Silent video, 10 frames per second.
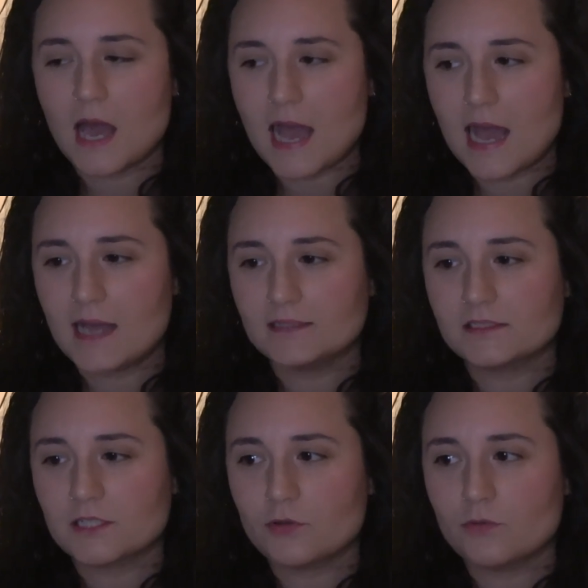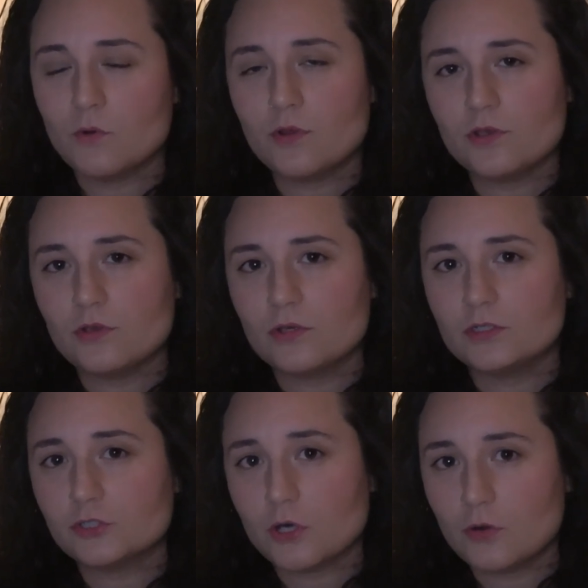And so the more that you
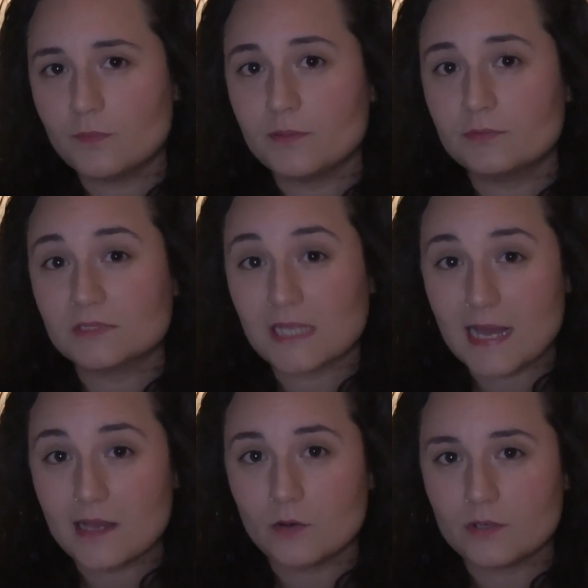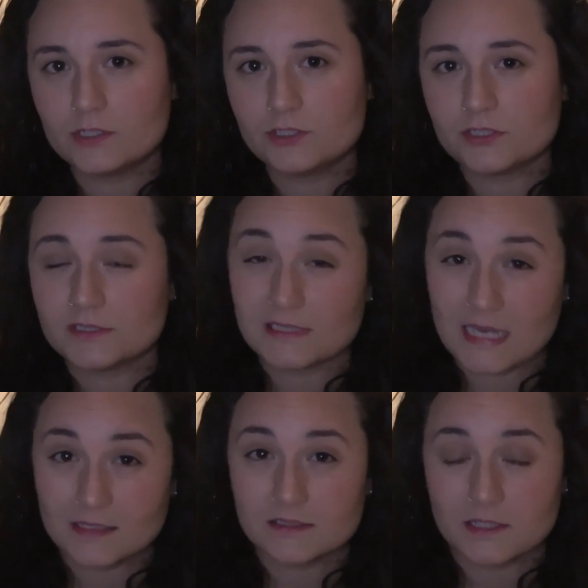control people's language and
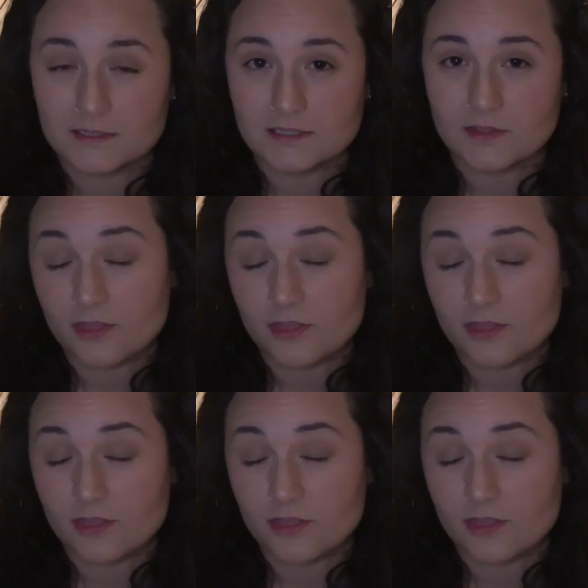sanitize it and